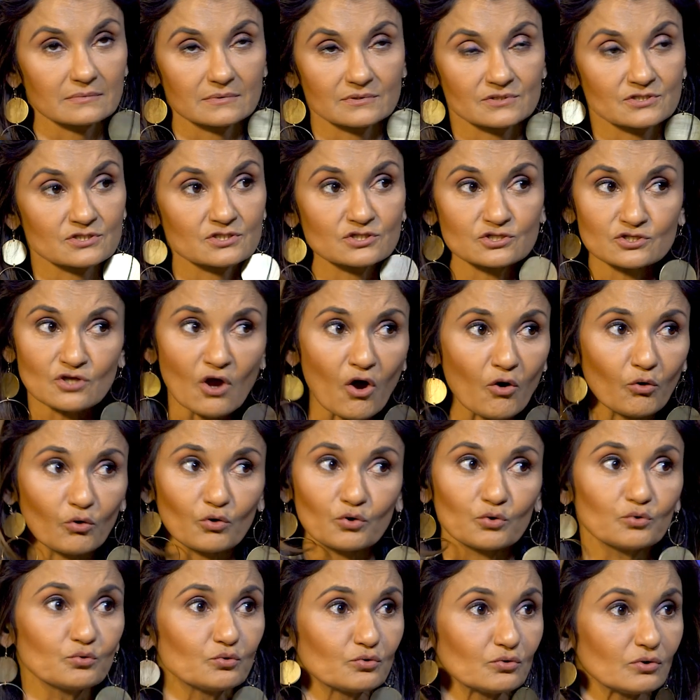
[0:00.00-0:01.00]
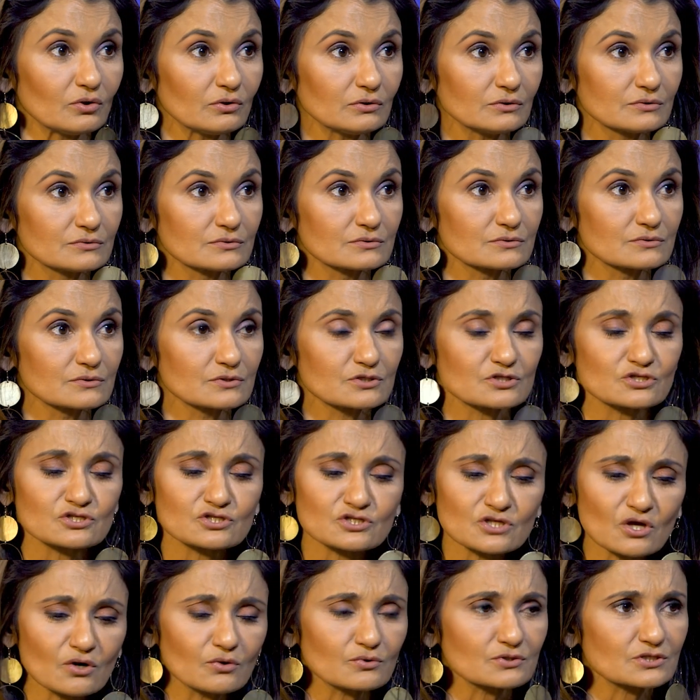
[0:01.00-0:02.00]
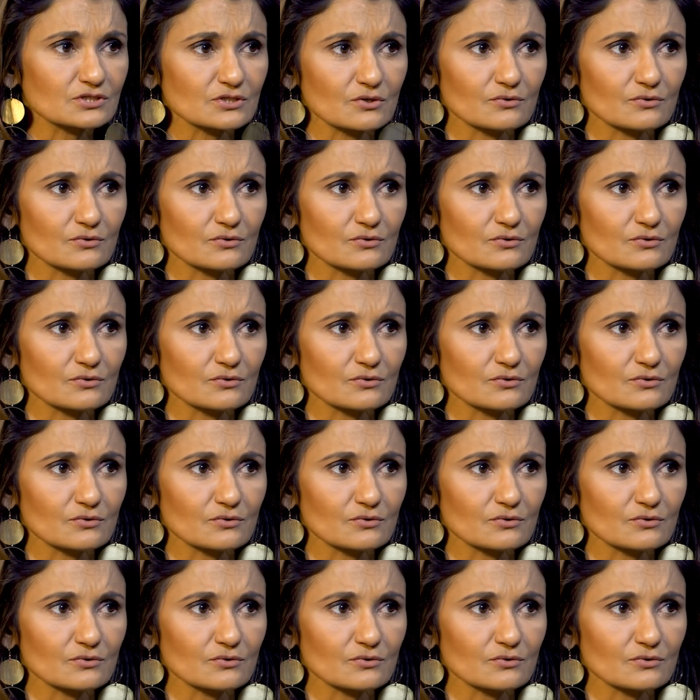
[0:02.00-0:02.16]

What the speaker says: so cool. So